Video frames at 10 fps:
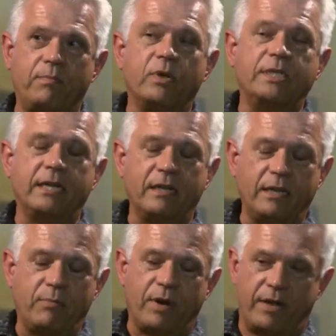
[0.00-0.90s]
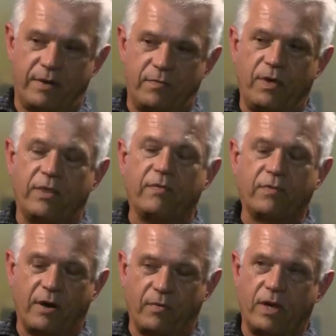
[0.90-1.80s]
particularly proud of with the
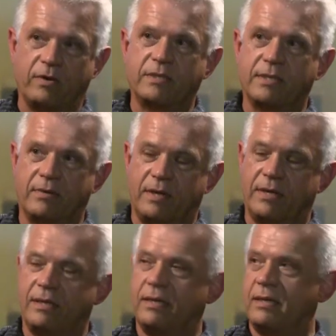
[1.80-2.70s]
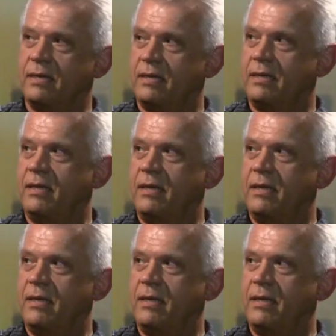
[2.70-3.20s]
front runners, and that